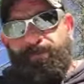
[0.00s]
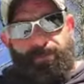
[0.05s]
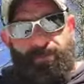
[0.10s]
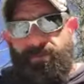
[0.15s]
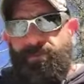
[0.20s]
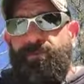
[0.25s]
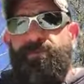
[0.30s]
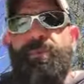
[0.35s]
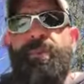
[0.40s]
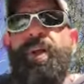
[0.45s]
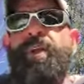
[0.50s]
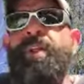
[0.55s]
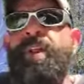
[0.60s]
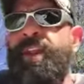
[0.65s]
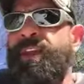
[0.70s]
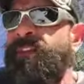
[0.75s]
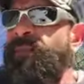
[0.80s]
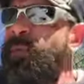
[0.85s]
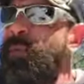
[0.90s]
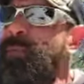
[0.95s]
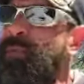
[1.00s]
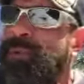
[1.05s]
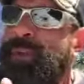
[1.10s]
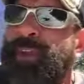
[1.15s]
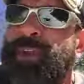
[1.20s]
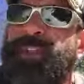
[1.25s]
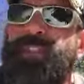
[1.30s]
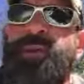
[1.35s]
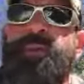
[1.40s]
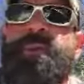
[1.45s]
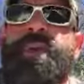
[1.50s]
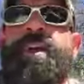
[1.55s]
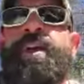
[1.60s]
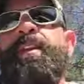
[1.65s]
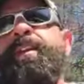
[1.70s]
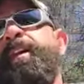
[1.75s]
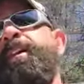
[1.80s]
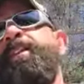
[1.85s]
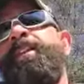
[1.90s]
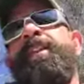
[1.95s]
and then I give them a release
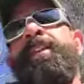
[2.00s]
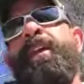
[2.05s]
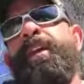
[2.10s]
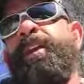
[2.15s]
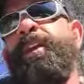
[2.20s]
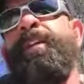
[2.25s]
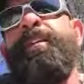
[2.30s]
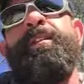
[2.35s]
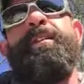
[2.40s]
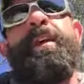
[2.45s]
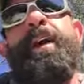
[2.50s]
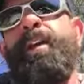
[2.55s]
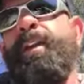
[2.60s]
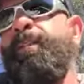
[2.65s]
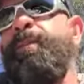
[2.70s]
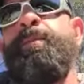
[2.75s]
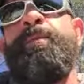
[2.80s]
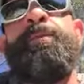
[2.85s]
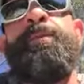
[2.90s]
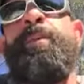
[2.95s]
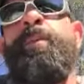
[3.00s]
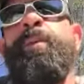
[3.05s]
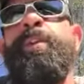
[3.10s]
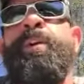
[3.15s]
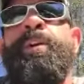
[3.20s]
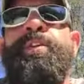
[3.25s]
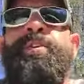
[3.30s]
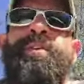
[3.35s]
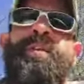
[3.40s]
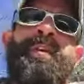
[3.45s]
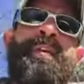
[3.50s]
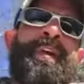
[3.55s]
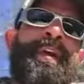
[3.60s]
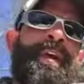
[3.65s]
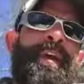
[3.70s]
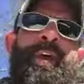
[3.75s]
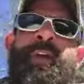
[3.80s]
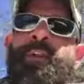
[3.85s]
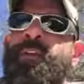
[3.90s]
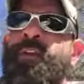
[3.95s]
command, and I give them full leash, and
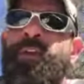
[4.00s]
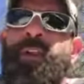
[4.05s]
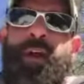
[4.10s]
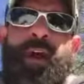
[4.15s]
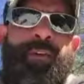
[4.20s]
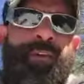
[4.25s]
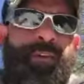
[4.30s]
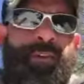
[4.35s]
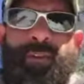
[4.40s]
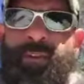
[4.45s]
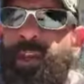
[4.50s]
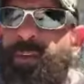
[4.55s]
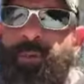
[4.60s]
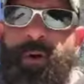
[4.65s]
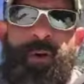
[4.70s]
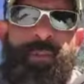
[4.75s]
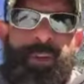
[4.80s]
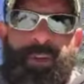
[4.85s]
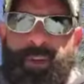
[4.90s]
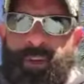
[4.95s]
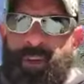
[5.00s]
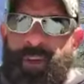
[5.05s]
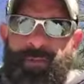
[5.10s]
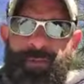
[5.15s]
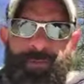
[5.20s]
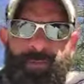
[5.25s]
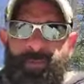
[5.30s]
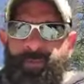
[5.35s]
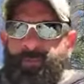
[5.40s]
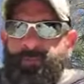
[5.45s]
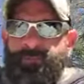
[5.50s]
they're allowed to sniff all the sniffs,